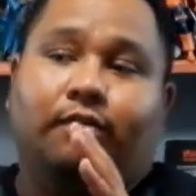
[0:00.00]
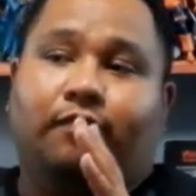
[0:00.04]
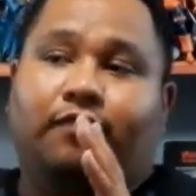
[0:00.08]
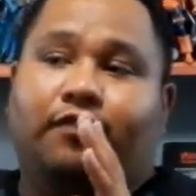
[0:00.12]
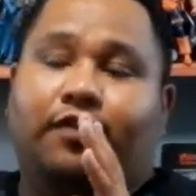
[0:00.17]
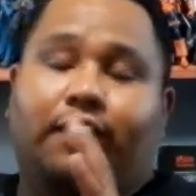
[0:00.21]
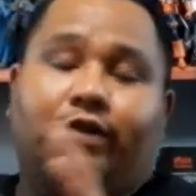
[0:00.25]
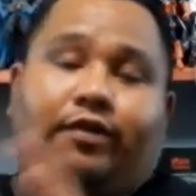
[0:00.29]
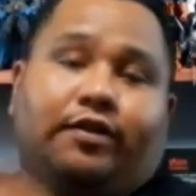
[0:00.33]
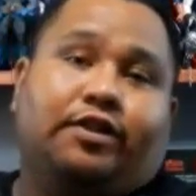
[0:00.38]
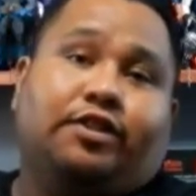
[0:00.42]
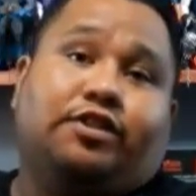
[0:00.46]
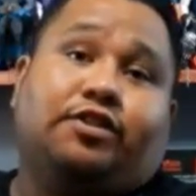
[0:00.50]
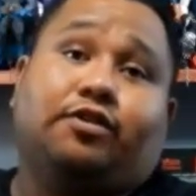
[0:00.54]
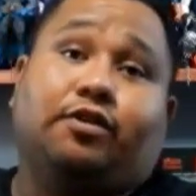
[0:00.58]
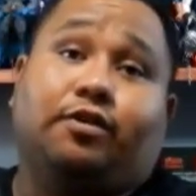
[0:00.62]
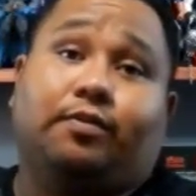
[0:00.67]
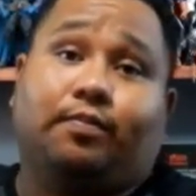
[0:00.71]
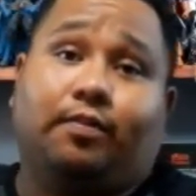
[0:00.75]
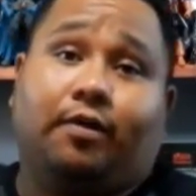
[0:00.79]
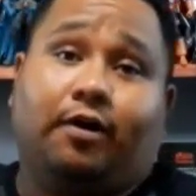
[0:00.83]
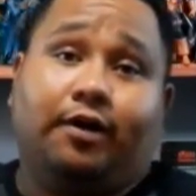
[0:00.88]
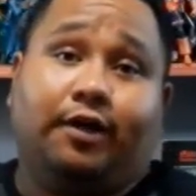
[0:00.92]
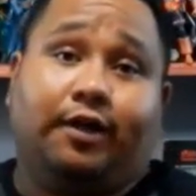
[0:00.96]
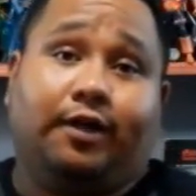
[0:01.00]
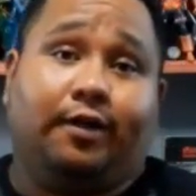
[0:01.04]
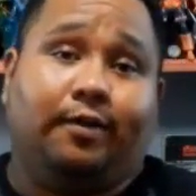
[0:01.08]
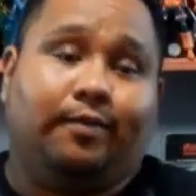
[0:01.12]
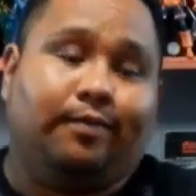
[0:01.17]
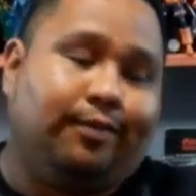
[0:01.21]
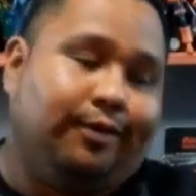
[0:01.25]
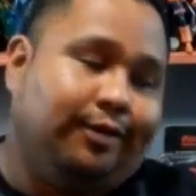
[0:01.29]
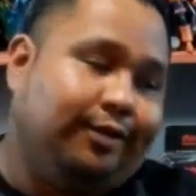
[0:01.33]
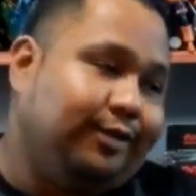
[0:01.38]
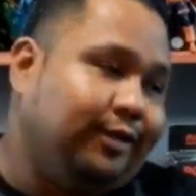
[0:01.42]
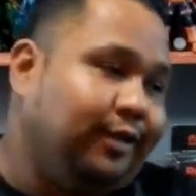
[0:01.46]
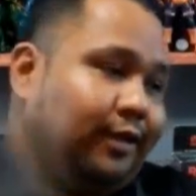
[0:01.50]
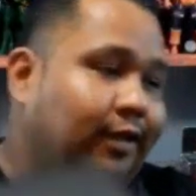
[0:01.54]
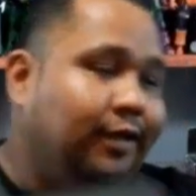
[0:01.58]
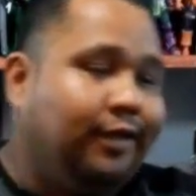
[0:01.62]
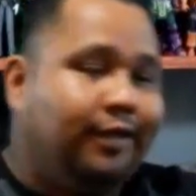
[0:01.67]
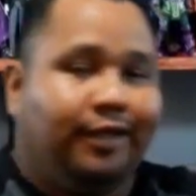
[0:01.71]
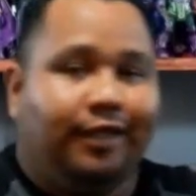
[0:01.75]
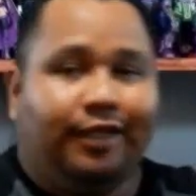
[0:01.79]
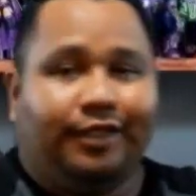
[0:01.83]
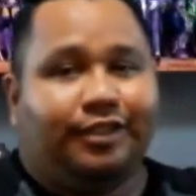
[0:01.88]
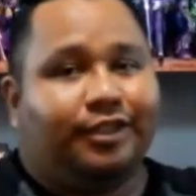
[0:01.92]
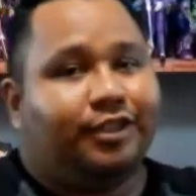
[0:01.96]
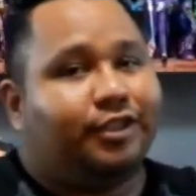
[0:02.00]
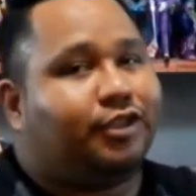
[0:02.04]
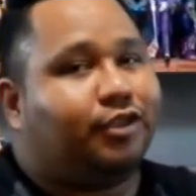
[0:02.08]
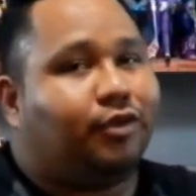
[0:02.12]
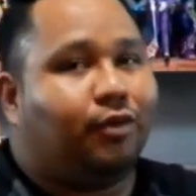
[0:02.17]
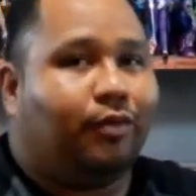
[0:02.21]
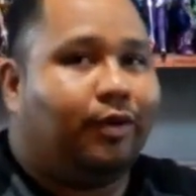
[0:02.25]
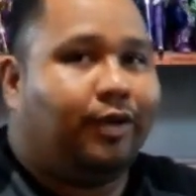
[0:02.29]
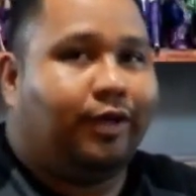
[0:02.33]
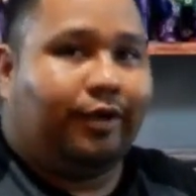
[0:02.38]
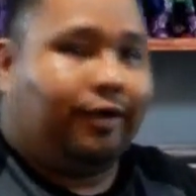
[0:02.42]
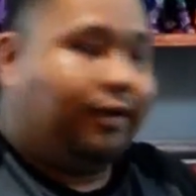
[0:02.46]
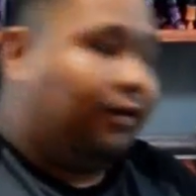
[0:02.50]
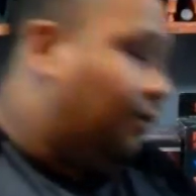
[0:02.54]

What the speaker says: various third-party companies. It's just the way to